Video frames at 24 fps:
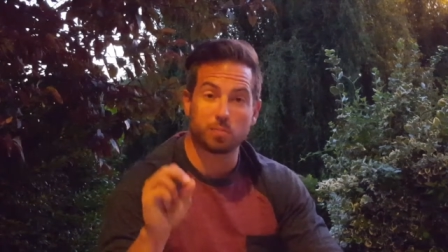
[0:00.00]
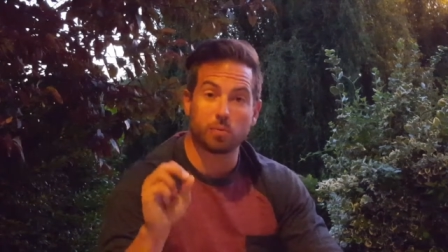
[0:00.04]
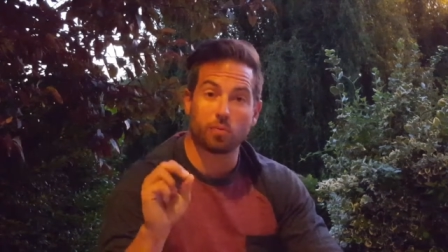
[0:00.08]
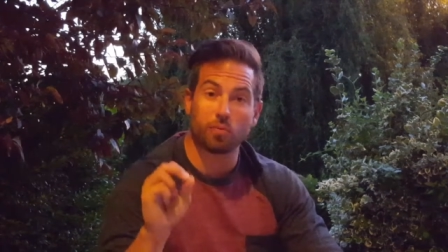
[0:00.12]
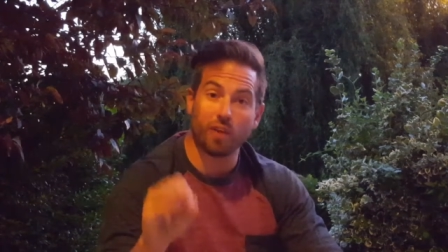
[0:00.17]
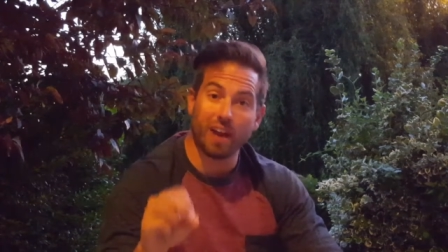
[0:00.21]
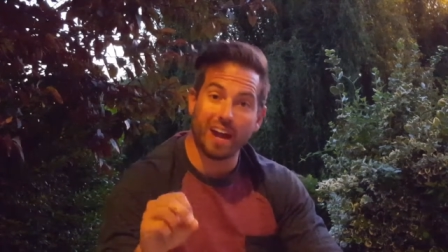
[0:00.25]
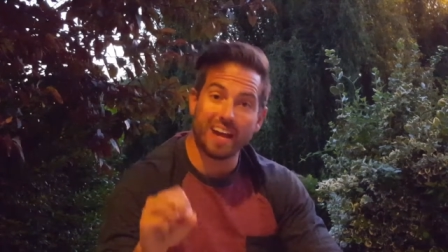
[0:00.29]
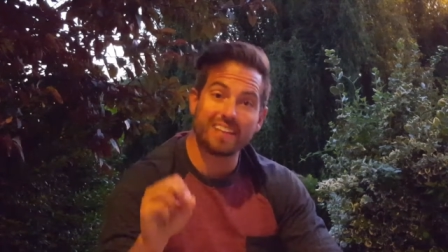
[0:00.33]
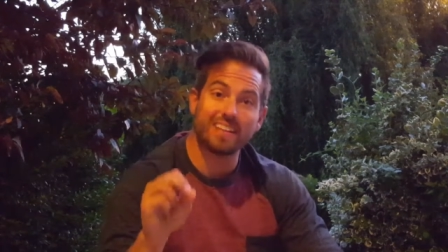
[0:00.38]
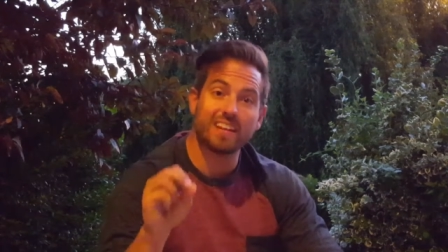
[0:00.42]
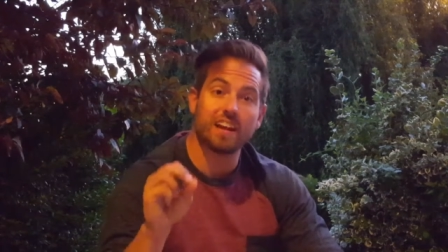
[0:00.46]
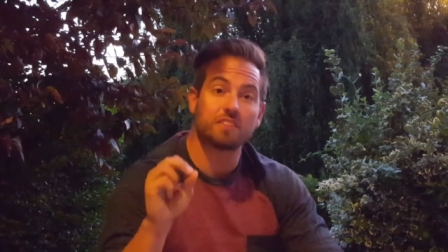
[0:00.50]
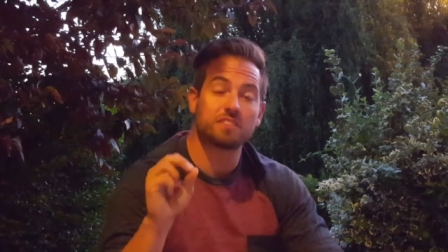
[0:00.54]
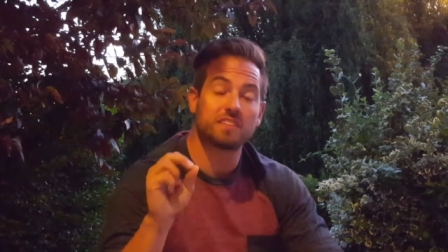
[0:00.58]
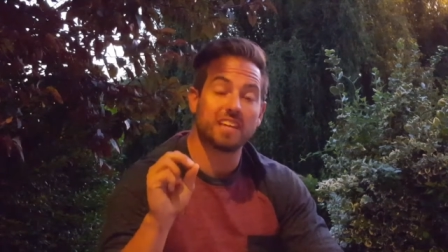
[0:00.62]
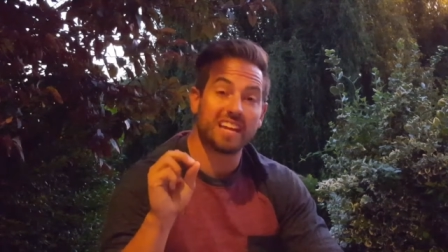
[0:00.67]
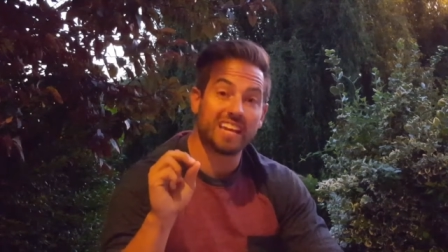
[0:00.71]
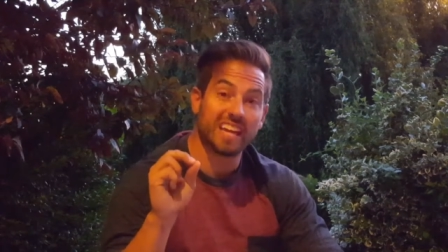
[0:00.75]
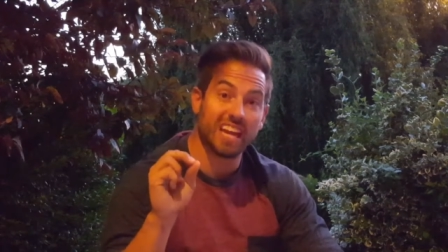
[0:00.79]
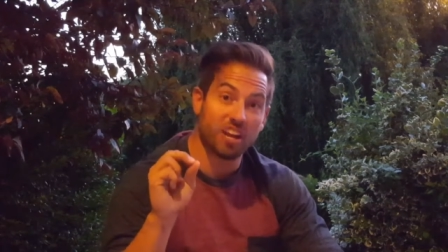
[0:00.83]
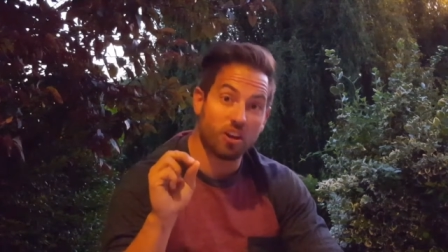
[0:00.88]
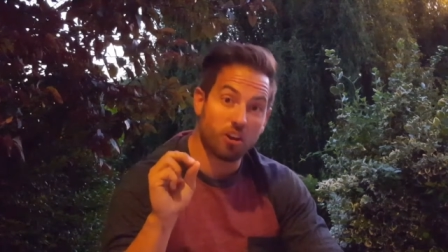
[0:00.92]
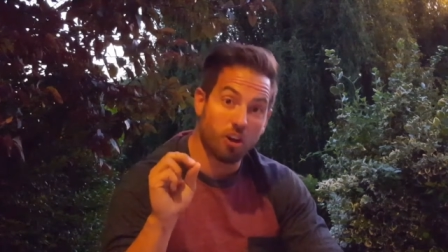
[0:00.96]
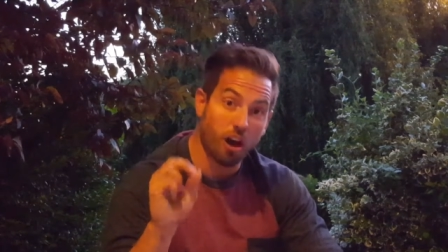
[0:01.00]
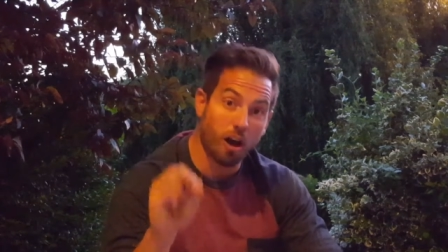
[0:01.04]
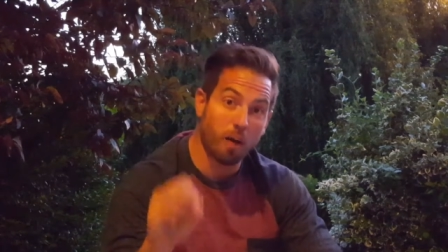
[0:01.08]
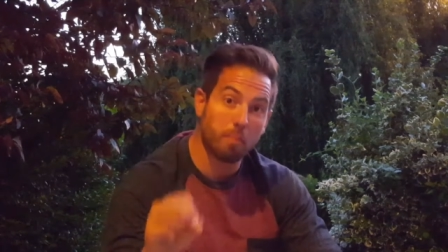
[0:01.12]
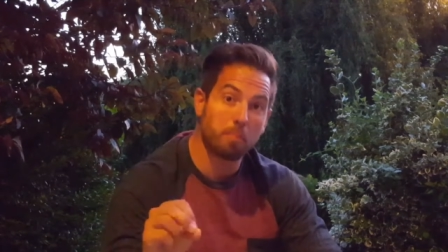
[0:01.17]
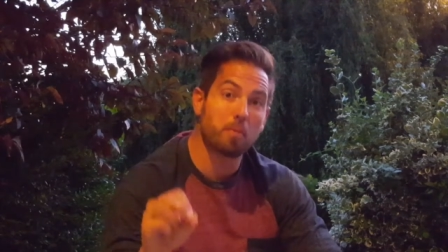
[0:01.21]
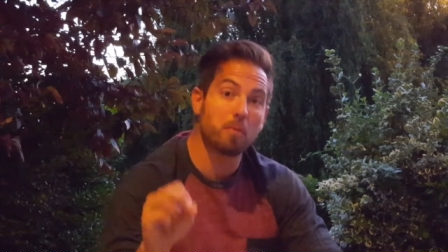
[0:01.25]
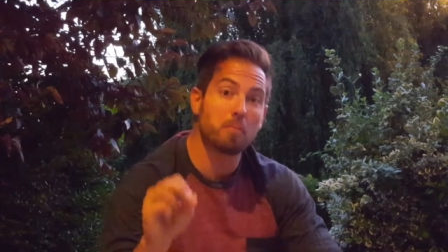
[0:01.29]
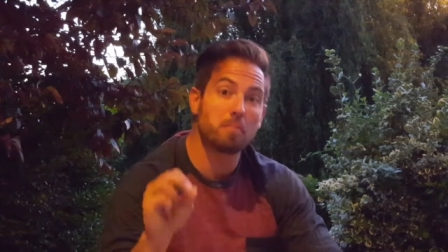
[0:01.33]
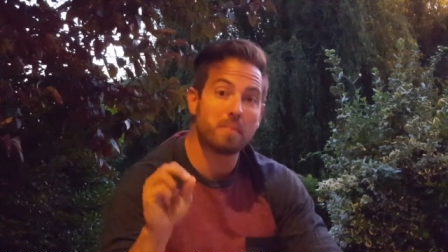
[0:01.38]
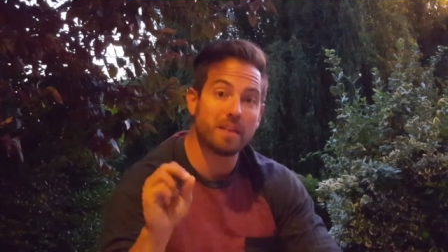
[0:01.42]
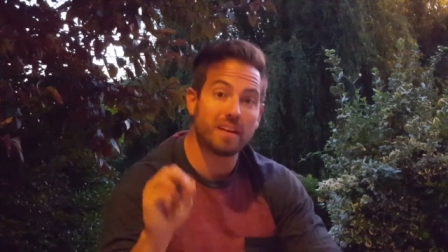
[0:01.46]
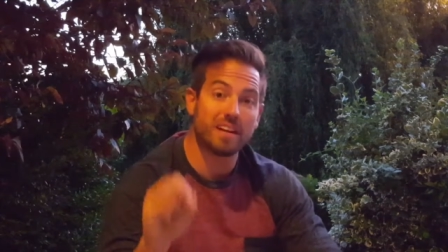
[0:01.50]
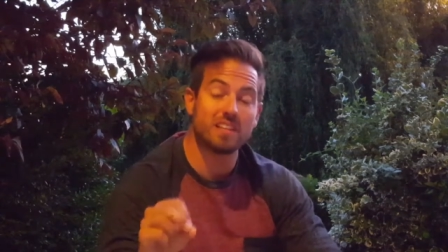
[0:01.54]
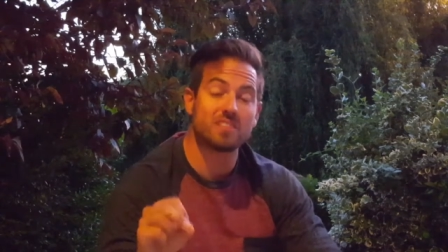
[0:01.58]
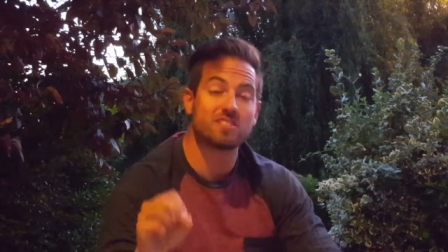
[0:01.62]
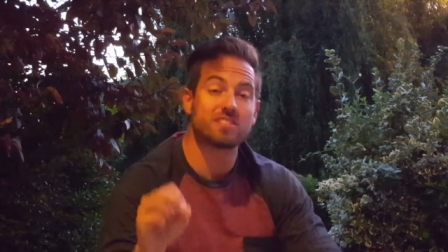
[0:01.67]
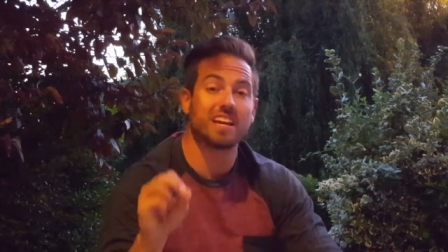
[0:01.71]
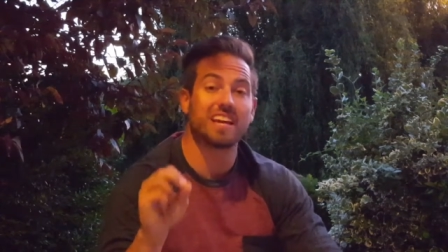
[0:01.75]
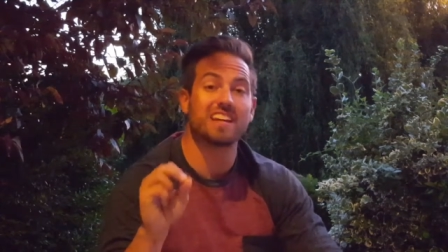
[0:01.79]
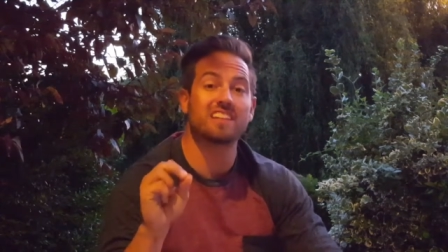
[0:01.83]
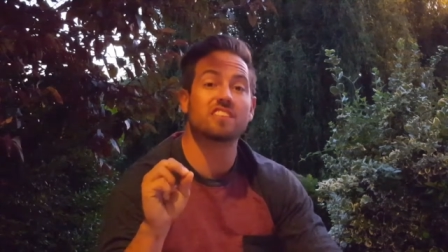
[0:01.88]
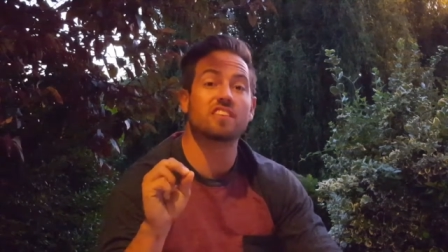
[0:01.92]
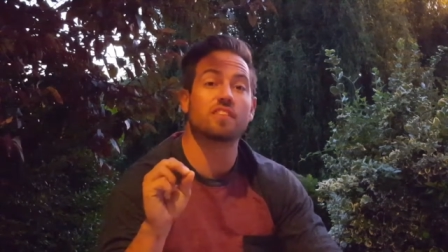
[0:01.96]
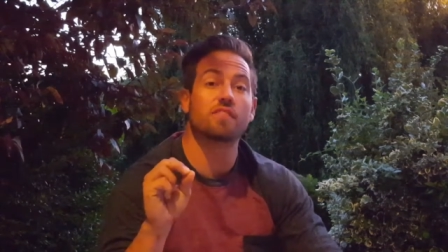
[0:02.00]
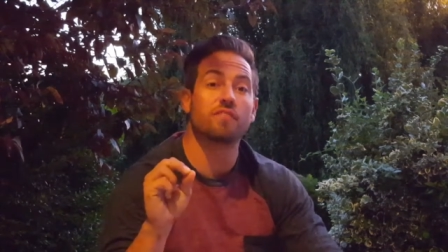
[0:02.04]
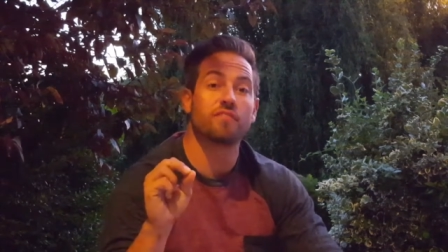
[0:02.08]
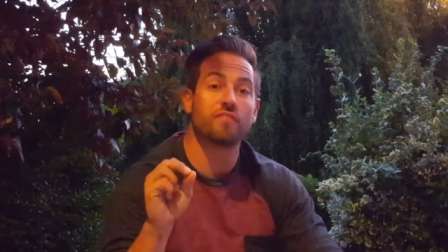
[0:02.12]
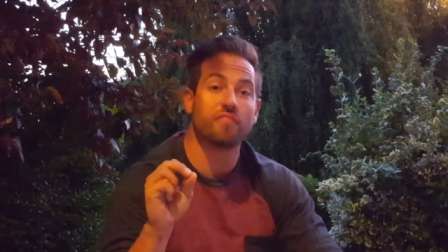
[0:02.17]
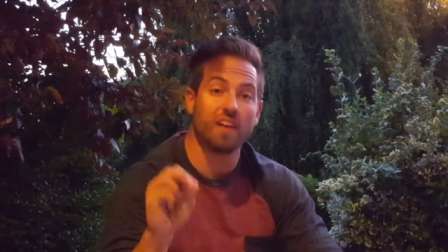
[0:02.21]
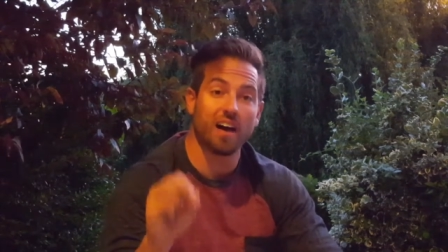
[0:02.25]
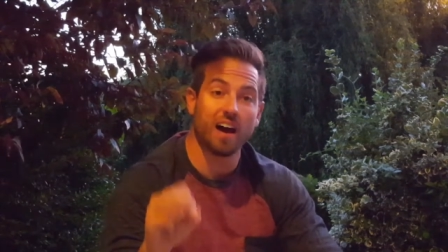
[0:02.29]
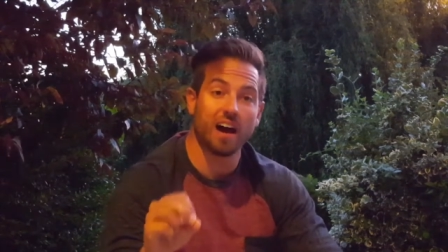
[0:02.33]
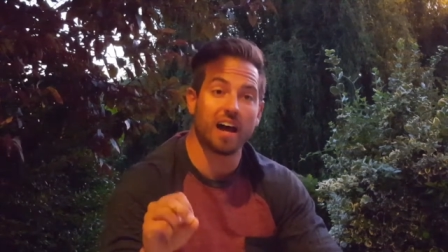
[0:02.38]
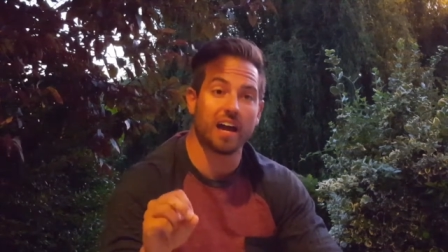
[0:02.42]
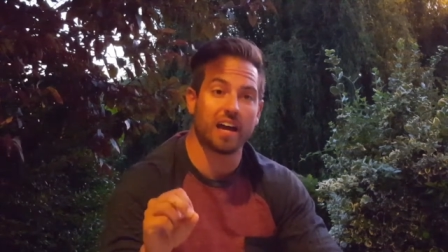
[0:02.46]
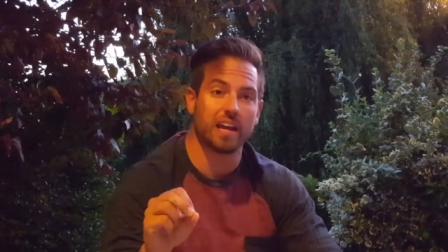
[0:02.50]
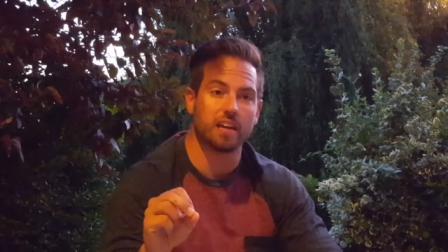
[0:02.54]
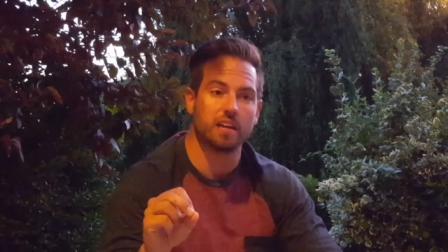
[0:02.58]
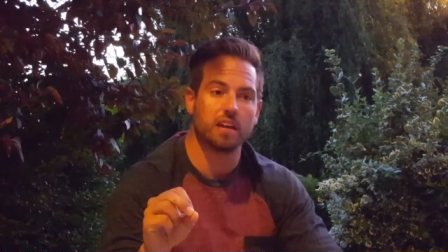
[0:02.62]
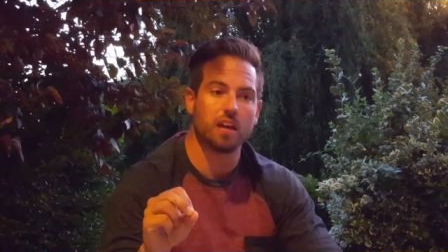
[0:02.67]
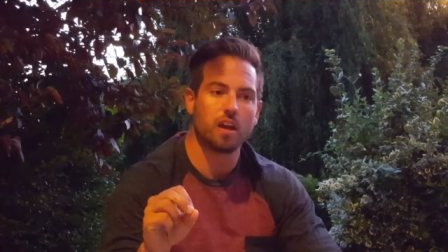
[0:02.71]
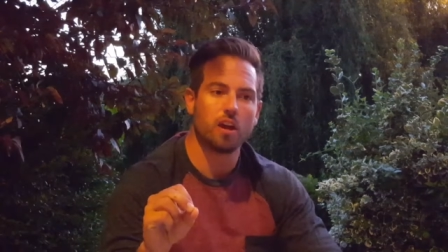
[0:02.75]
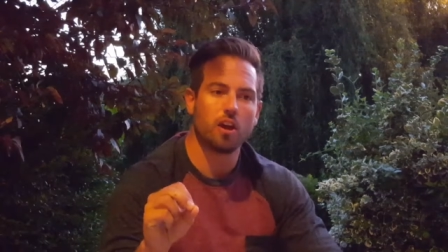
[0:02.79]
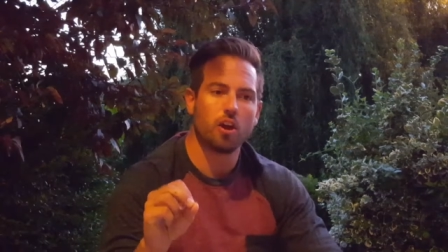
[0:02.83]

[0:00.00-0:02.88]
but right now take a couple minutes and define,